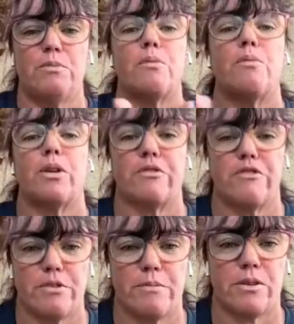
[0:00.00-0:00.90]
what works
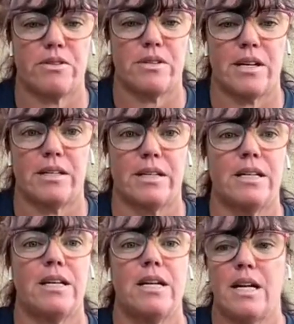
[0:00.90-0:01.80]
for your
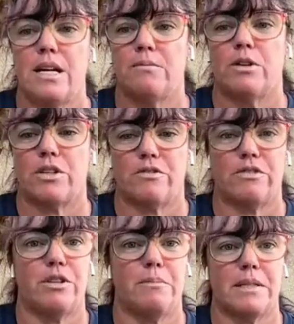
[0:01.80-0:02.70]
personality, and works
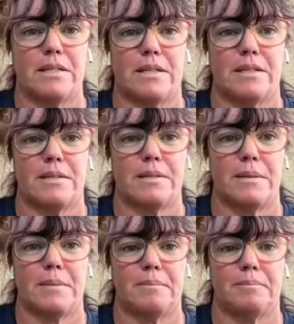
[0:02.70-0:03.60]
for your business.